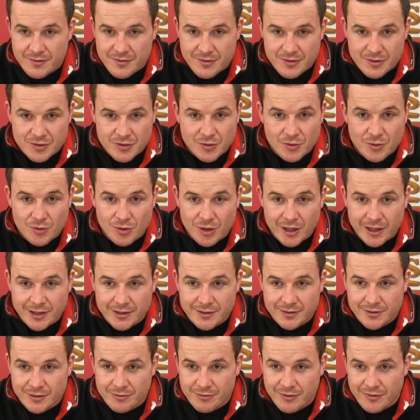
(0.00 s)
The score
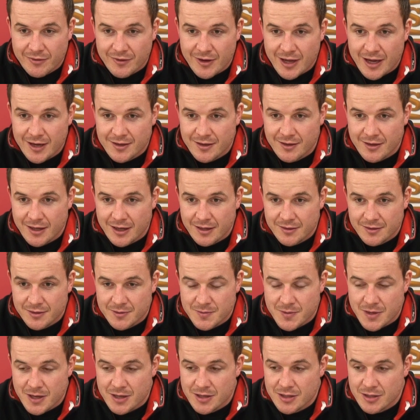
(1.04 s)
lines are reflecting that,
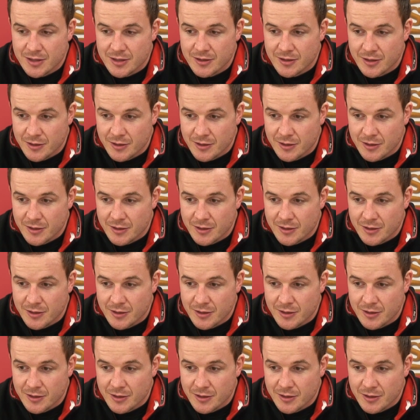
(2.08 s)
especially